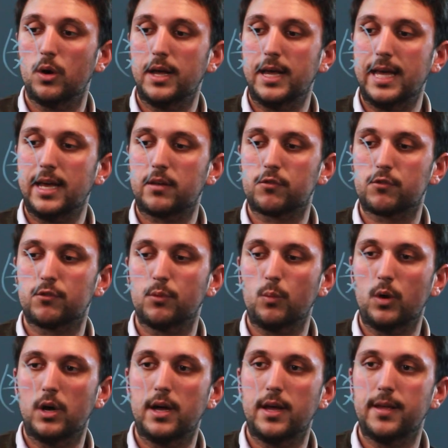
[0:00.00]

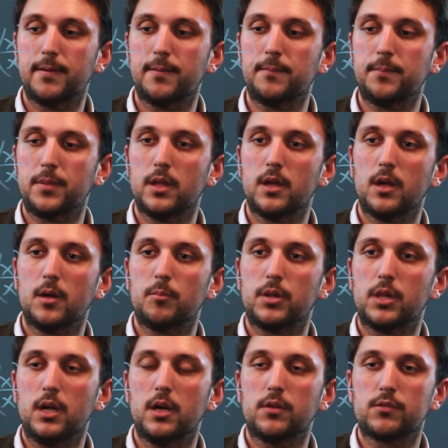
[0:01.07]
xy
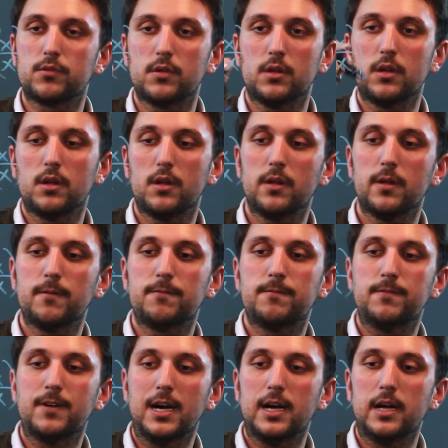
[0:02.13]
plus
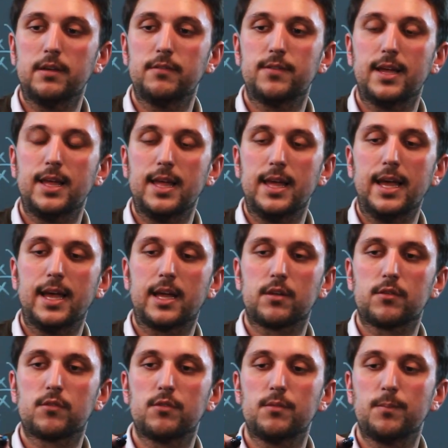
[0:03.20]

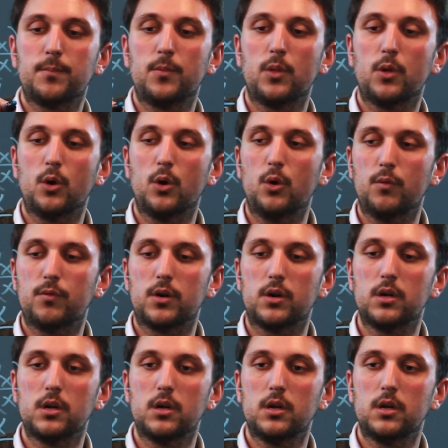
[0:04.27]
5x over
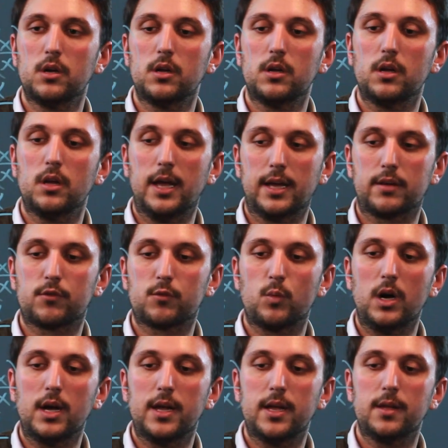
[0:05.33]

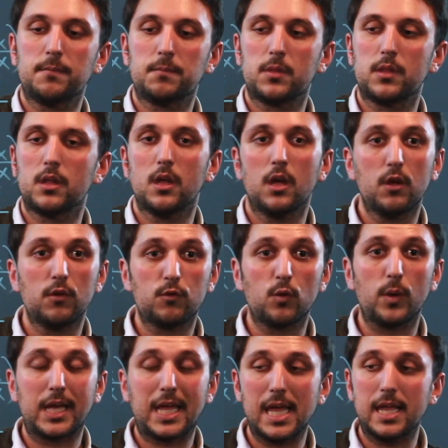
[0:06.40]
xy. So
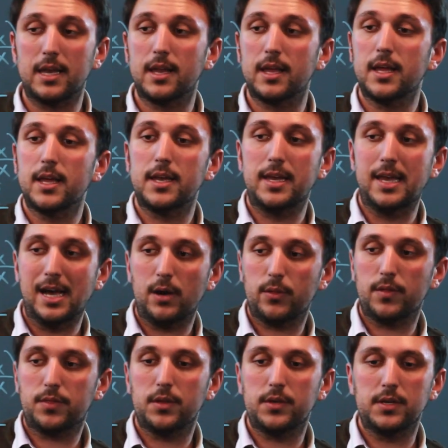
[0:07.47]
again, now
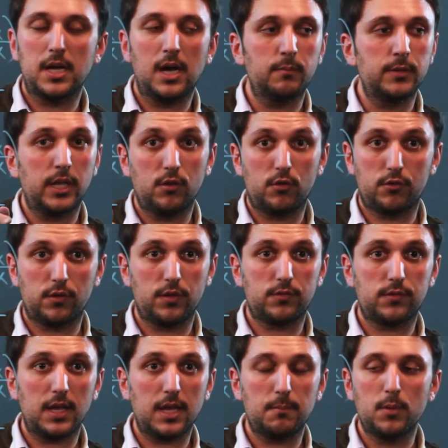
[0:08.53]
that the denominators are the
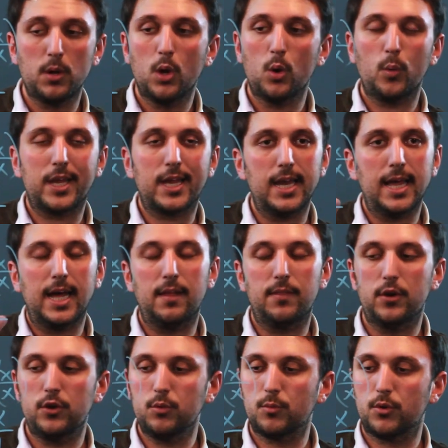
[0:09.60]
same, we can add the
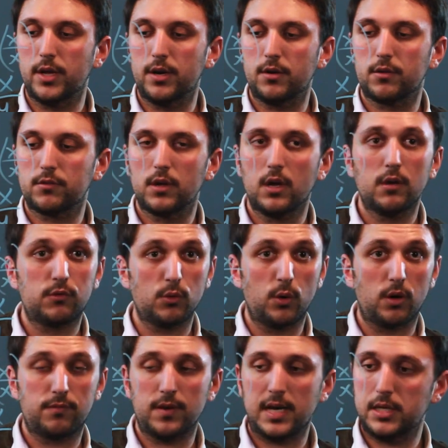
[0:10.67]
numerators. So our
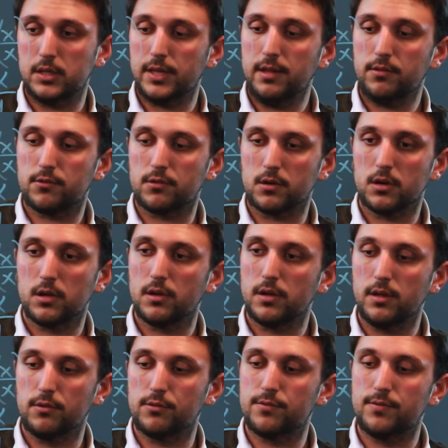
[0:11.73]
final answer
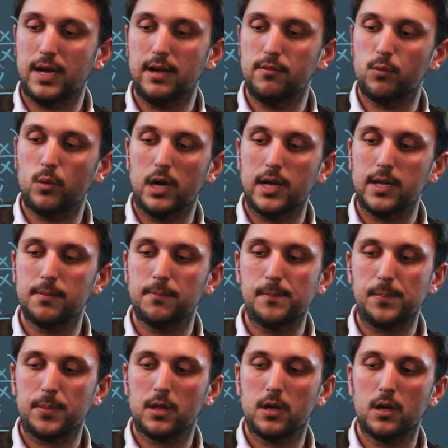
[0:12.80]
is 5y
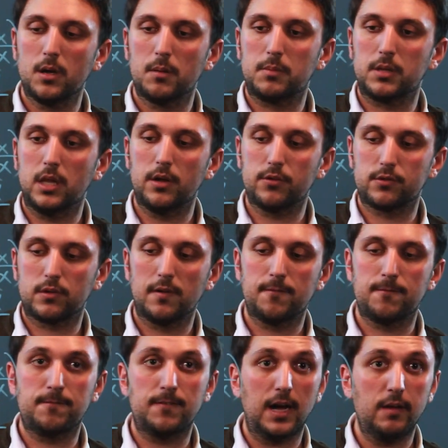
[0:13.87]
plus
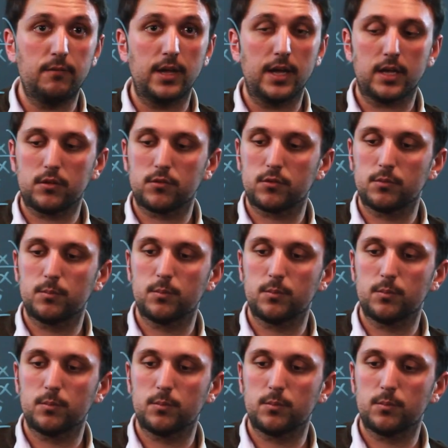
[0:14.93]
5x